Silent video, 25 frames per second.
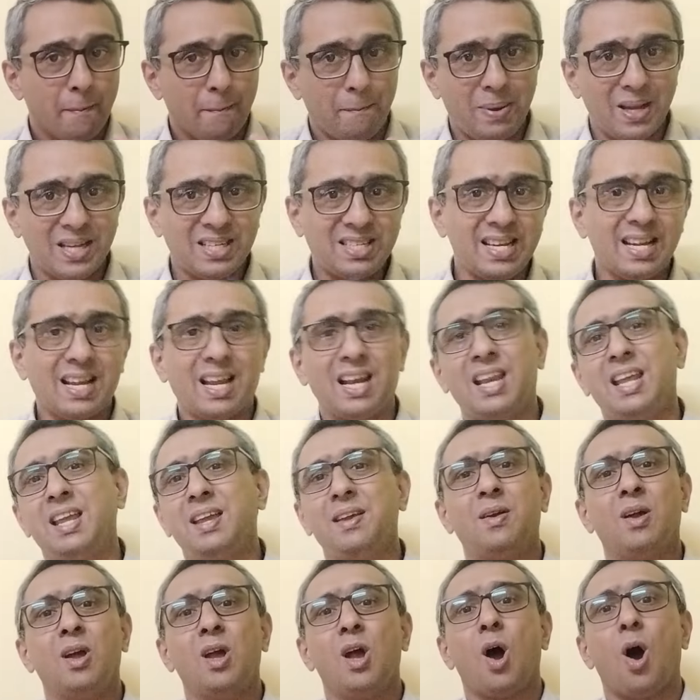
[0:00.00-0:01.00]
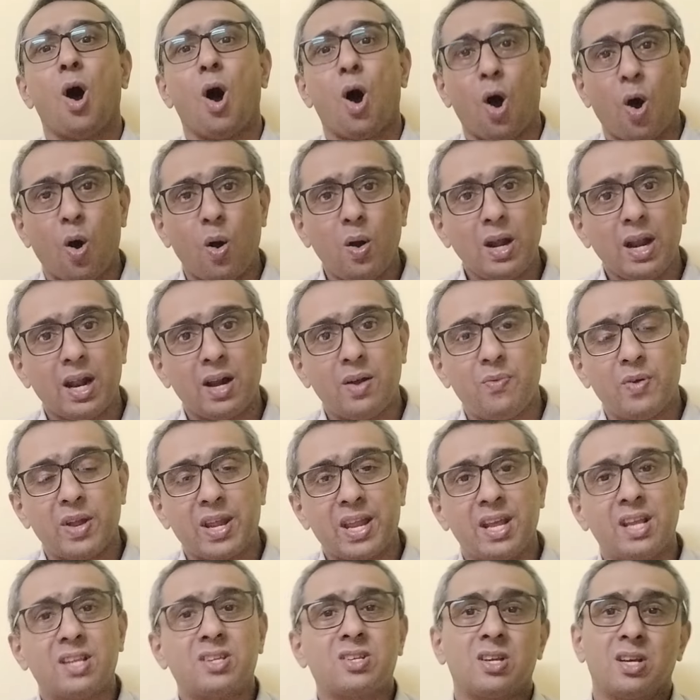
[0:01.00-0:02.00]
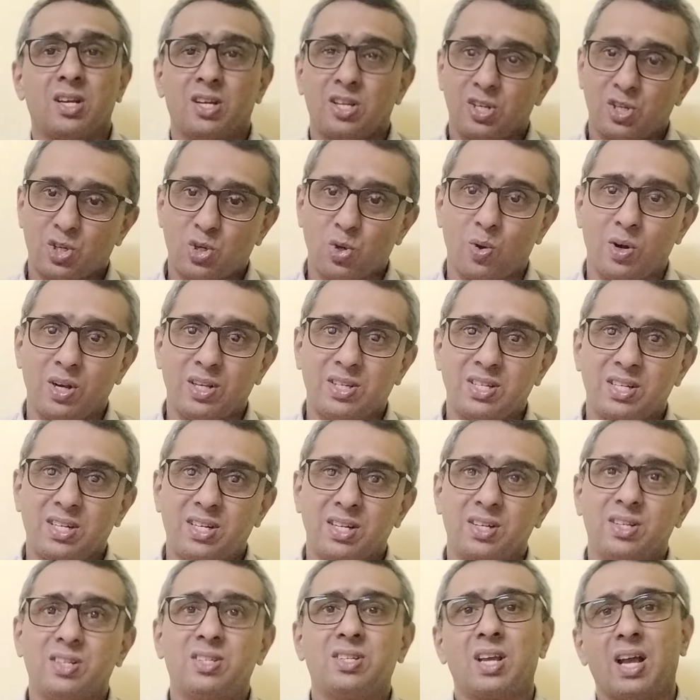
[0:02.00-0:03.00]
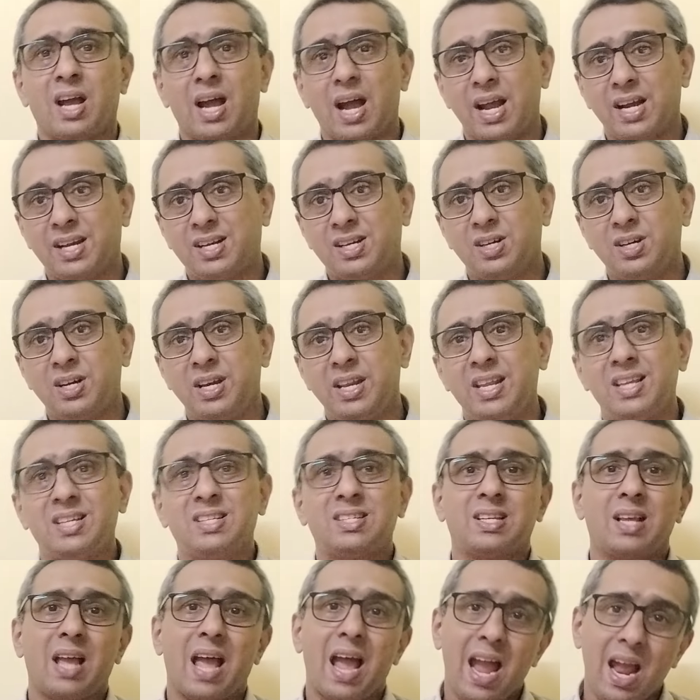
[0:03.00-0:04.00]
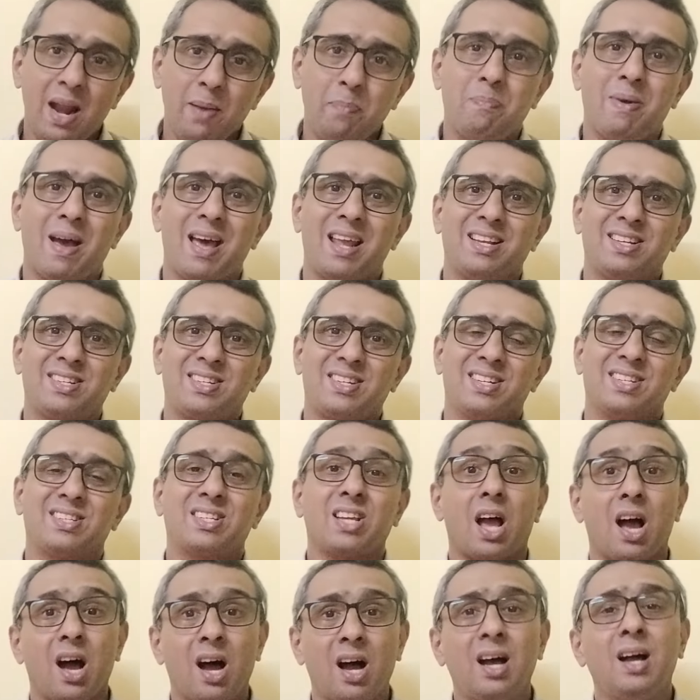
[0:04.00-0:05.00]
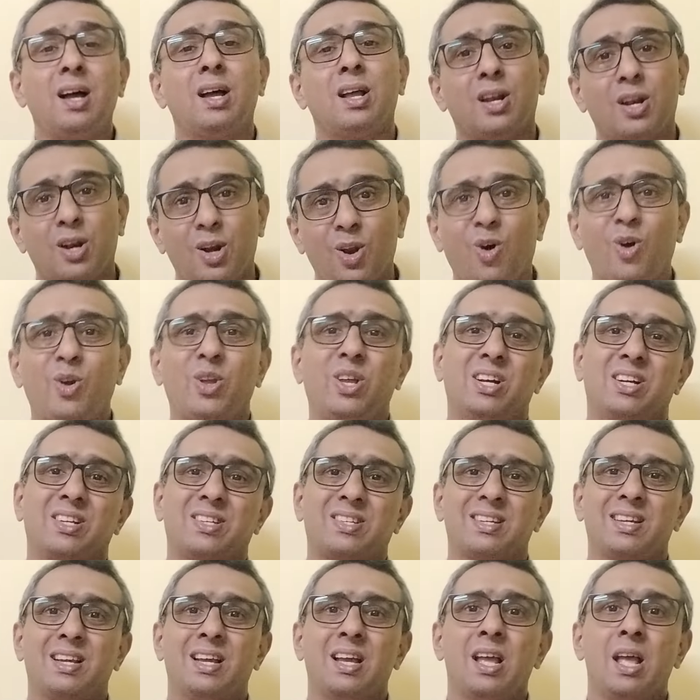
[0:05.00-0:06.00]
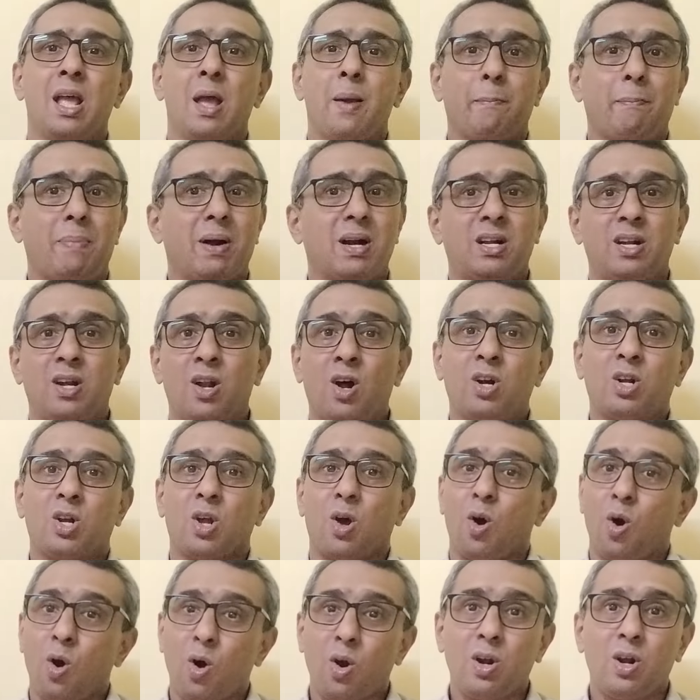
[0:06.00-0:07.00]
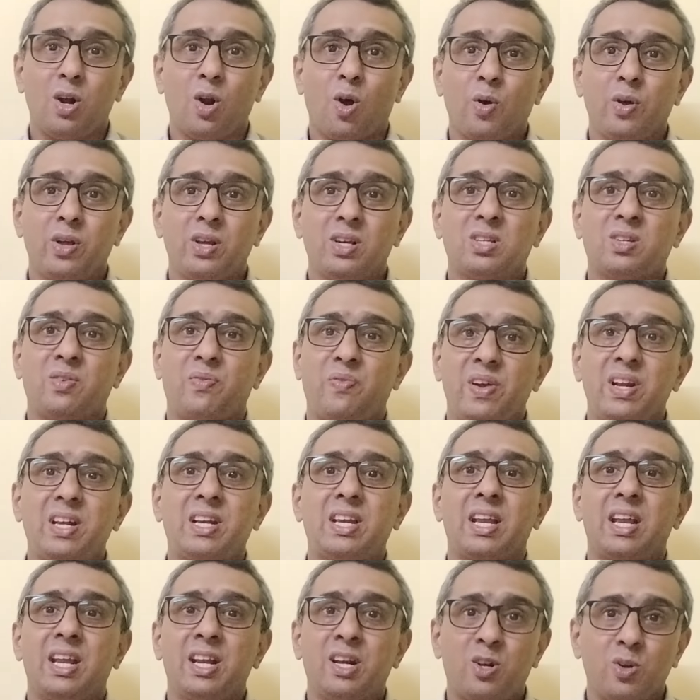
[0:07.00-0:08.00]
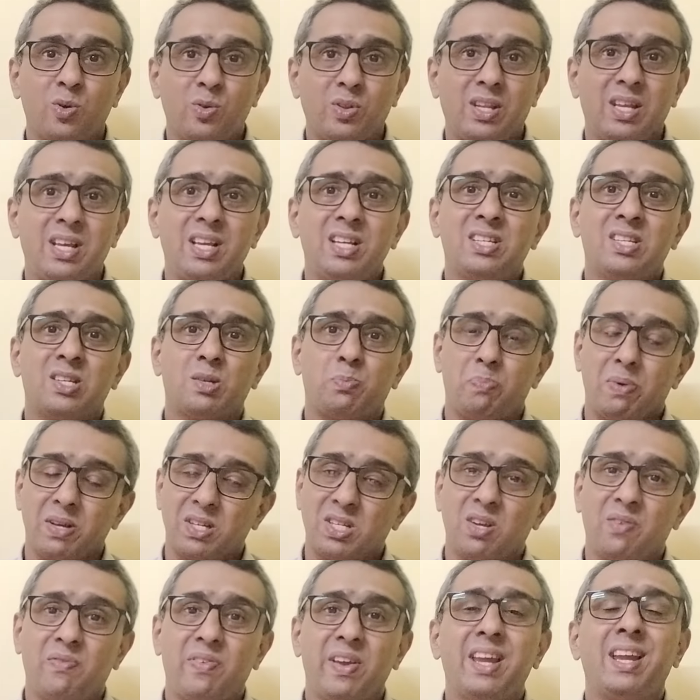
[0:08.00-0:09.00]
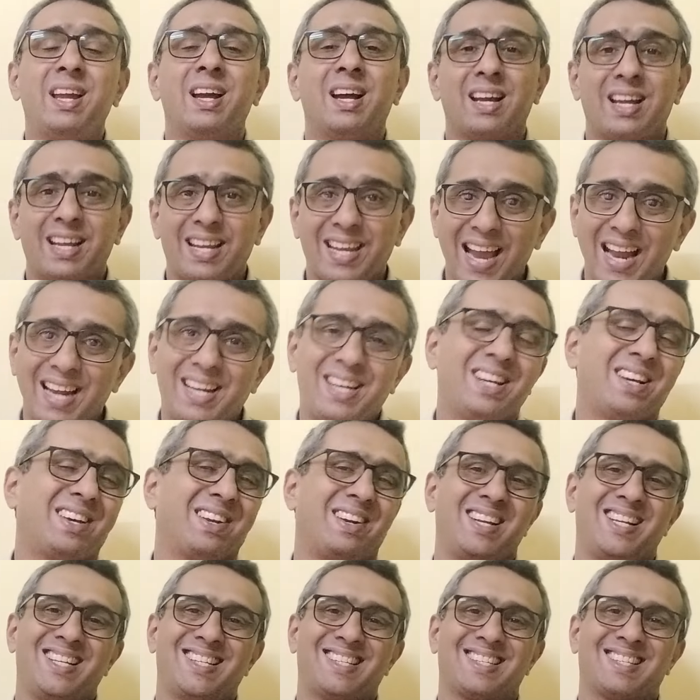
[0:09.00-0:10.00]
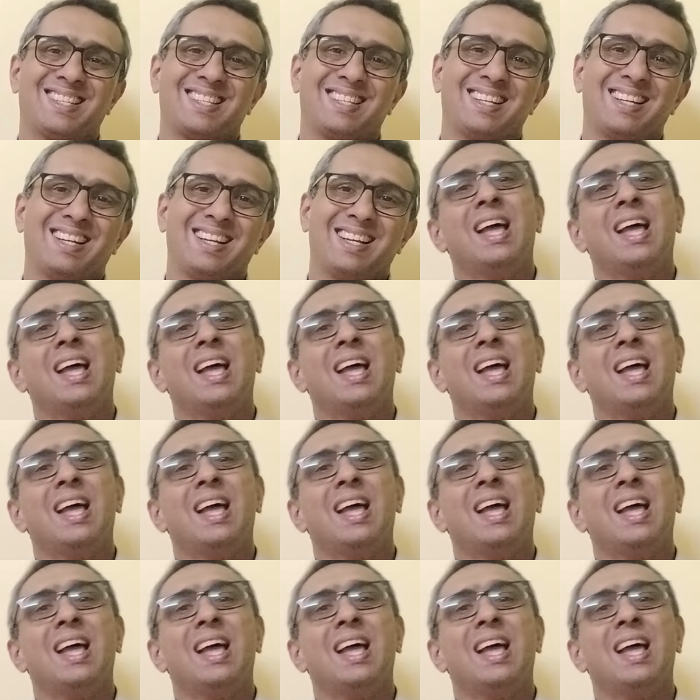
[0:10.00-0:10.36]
Basically, all advocates, solicitors, attorneys and barristers are lawyers, but not all lawyers fit into these specific categories.